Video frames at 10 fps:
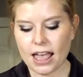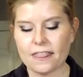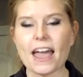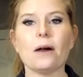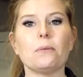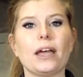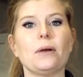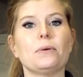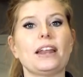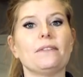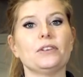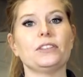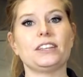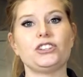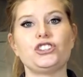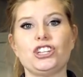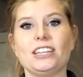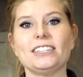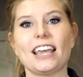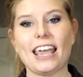That way, whenever this
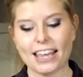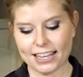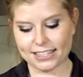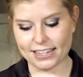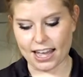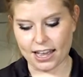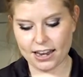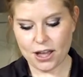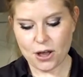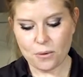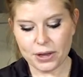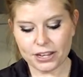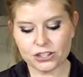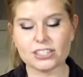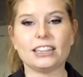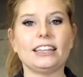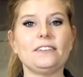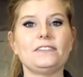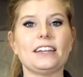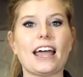cheesecake is done, we can just
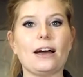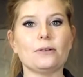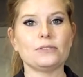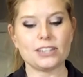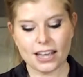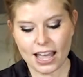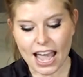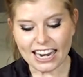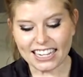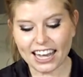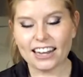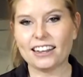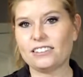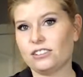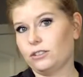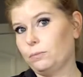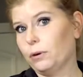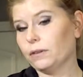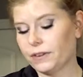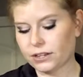lift it out and cut it to
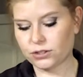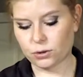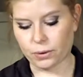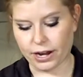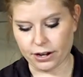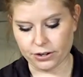perfect squares.